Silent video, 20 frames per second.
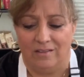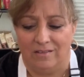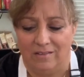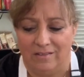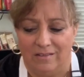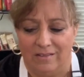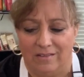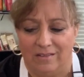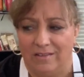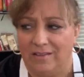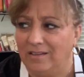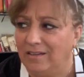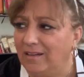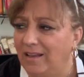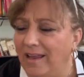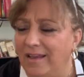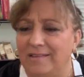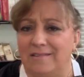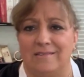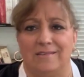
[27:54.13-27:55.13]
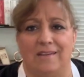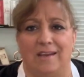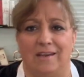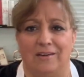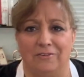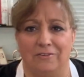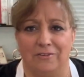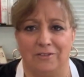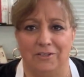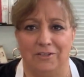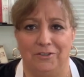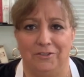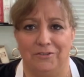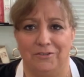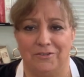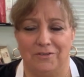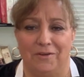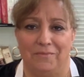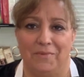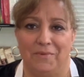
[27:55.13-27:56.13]
uh, in the last day or
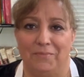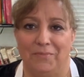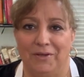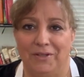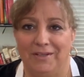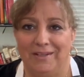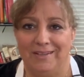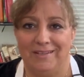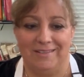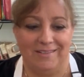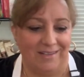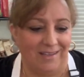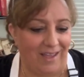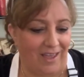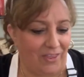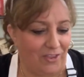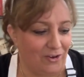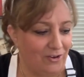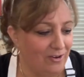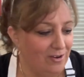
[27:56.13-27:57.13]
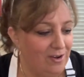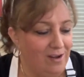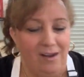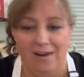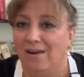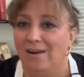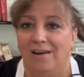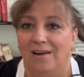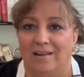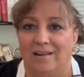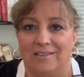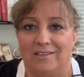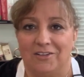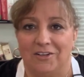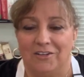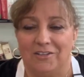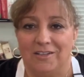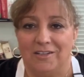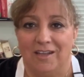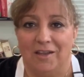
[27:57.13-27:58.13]
two. So I've been putting it together,
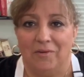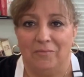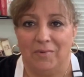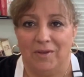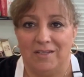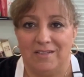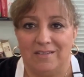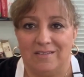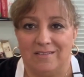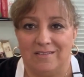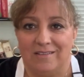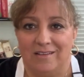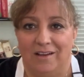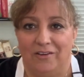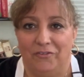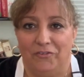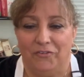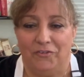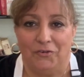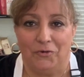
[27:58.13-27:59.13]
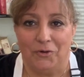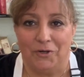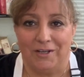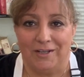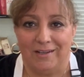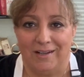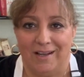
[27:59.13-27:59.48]
starting to get my stuff